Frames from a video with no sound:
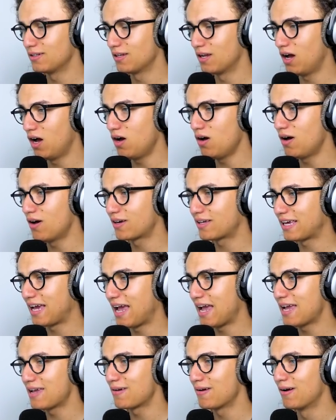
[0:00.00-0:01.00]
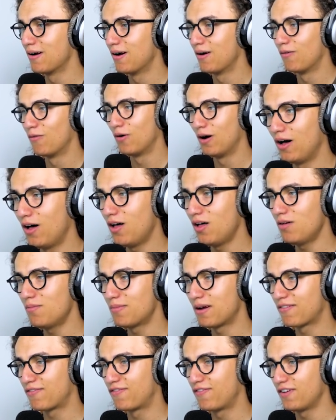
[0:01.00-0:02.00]
No, okay. Well,
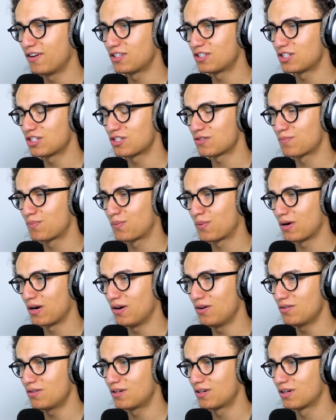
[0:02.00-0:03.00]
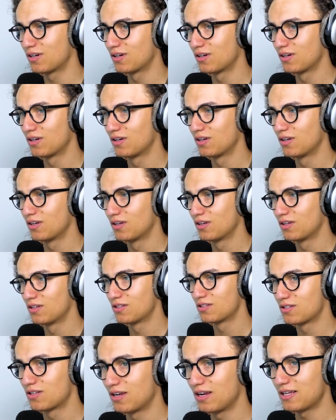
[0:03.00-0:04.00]
my foot just broke.
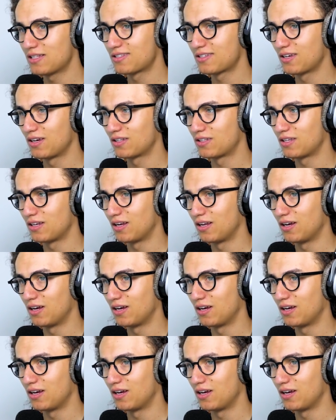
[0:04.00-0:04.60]
So that's good to